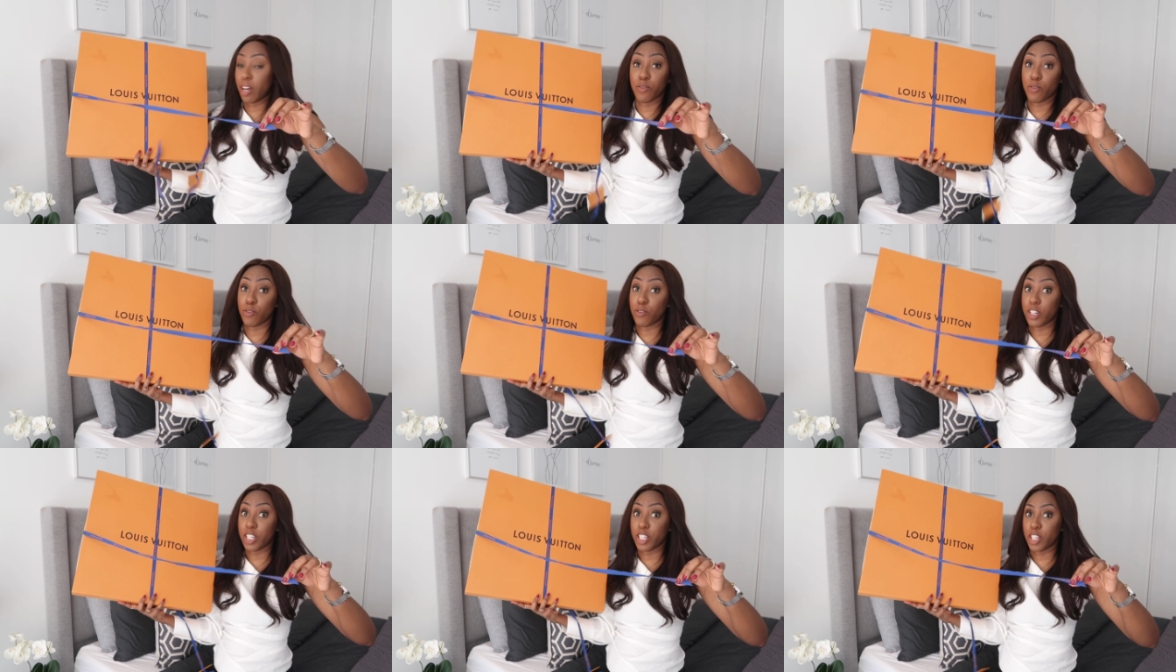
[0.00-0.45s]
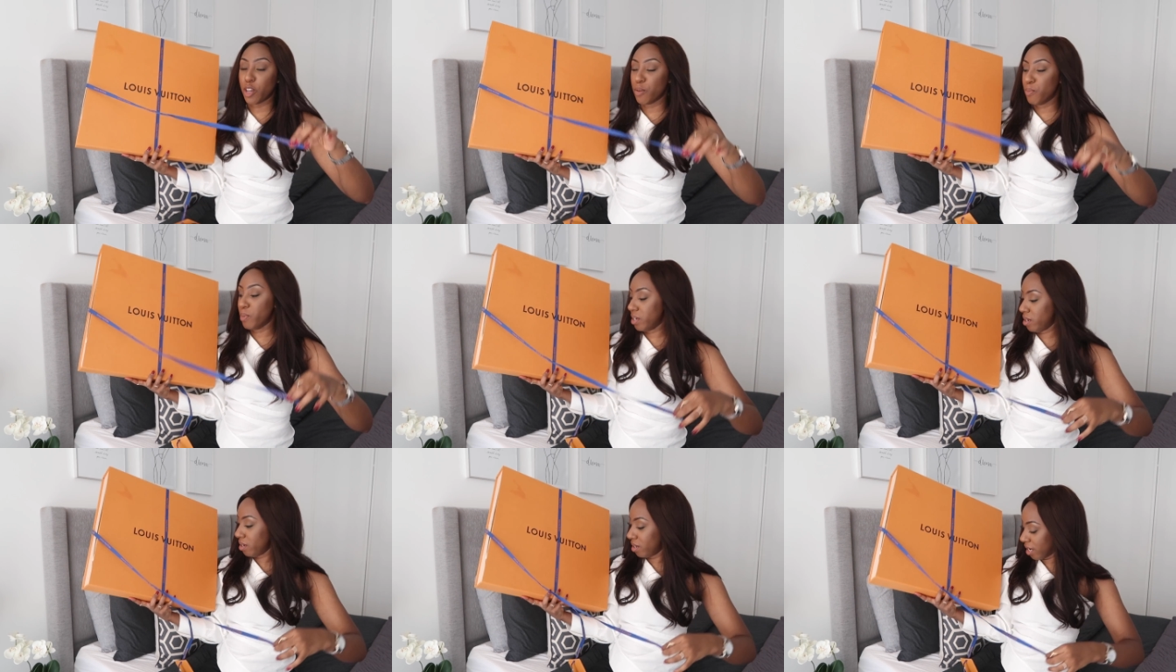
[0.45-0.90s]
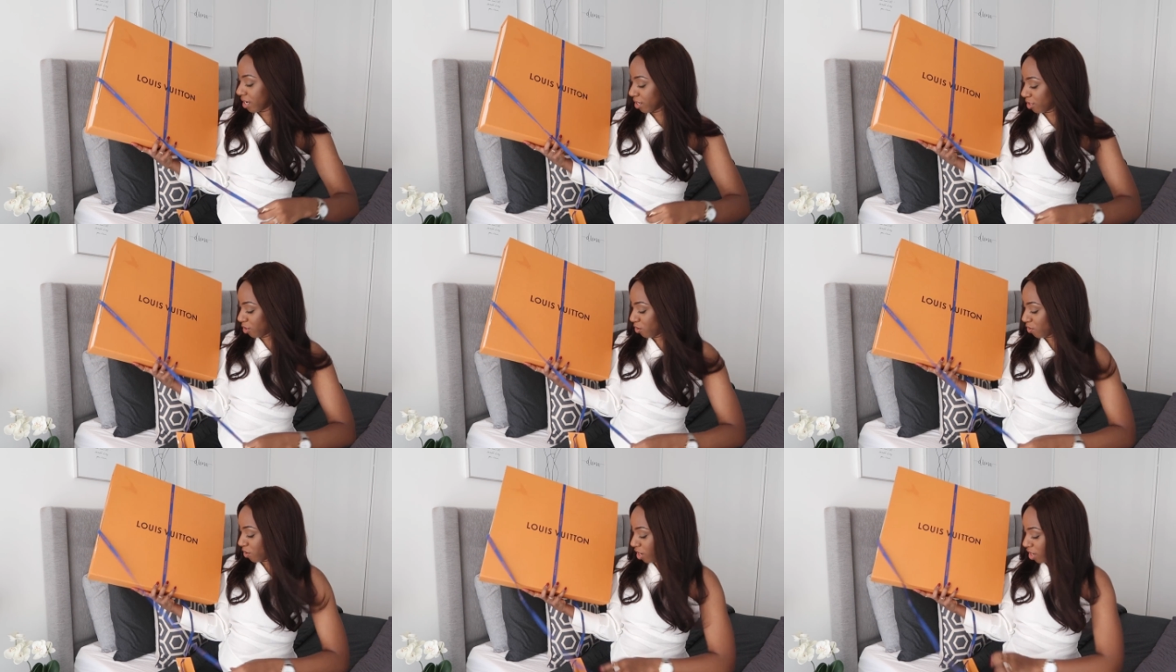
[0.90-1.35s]
I've already opened,
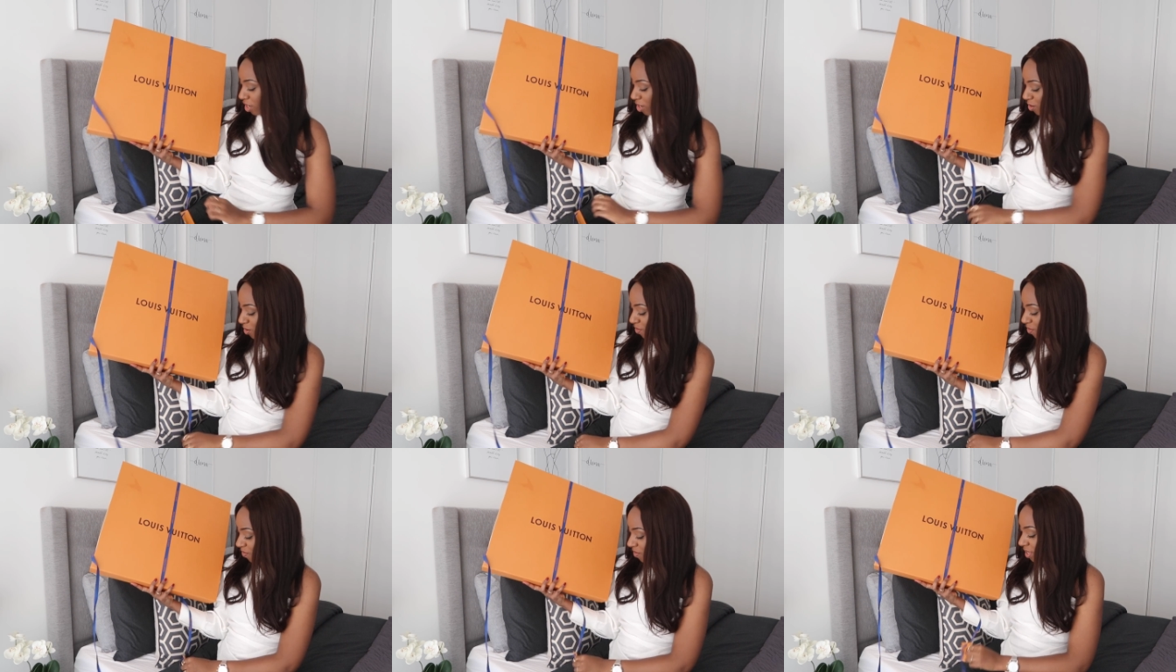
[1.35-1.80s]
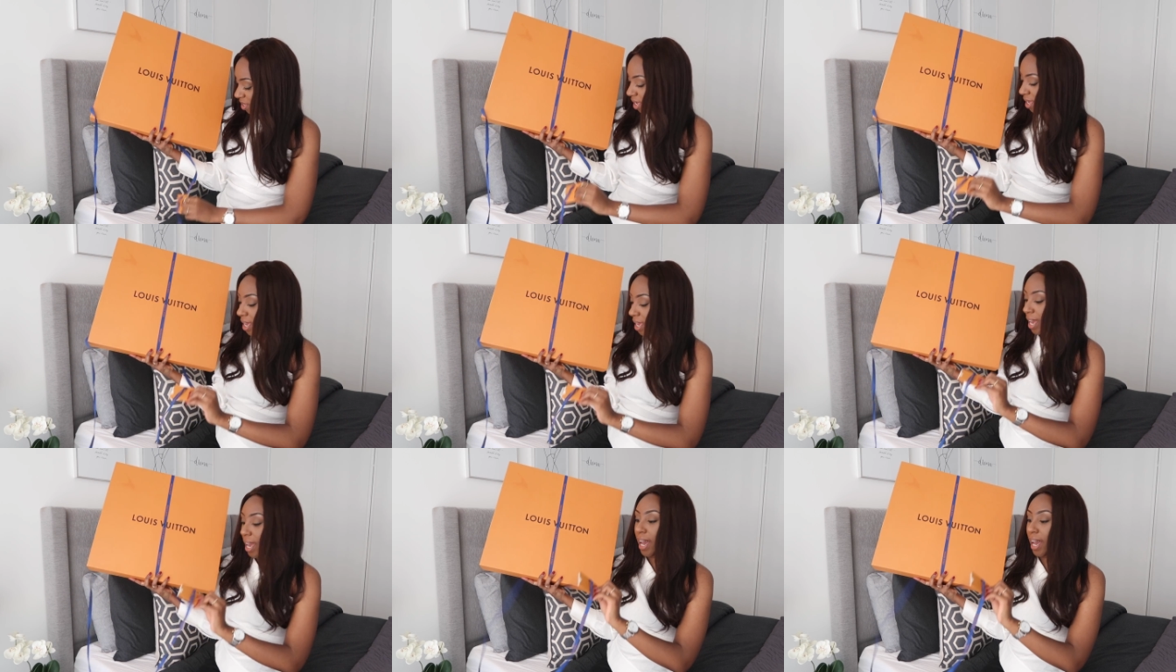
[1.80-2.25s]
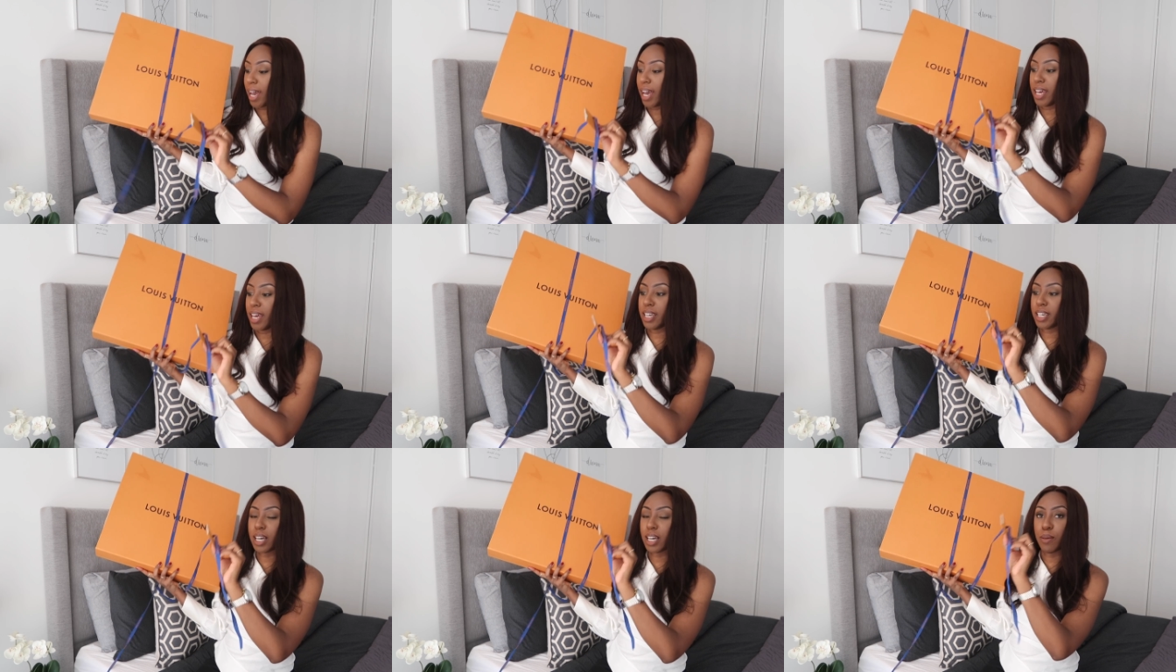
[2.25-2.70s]
as you know.
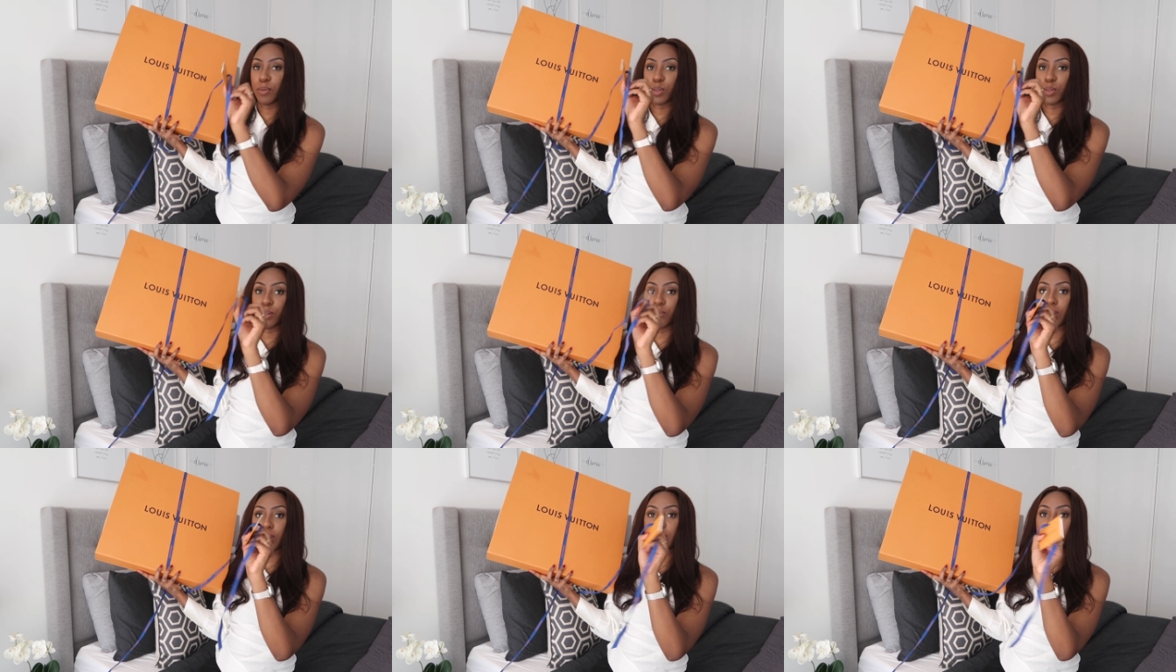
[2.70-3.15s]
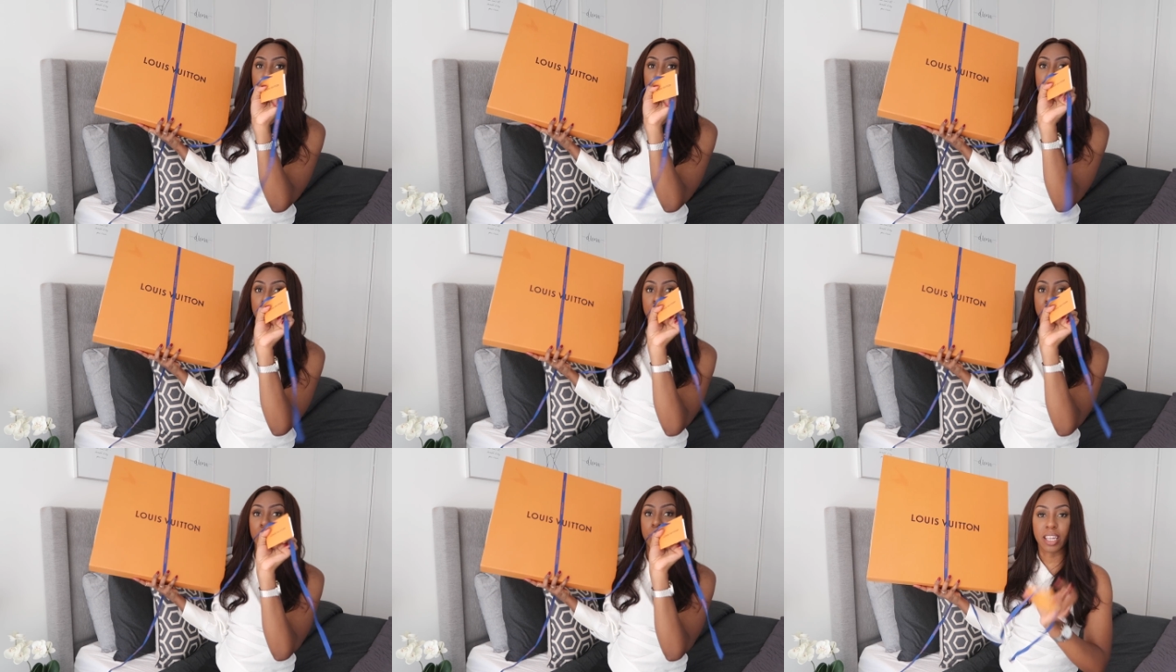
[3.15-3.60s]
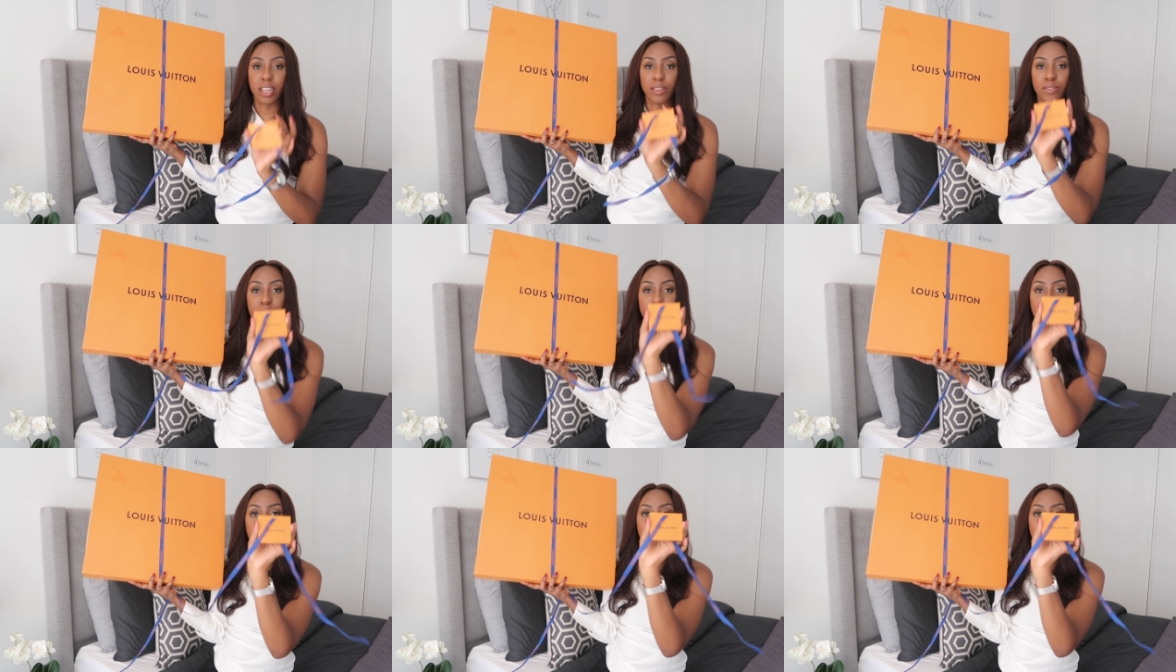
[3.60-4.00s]
And it comes with a little gift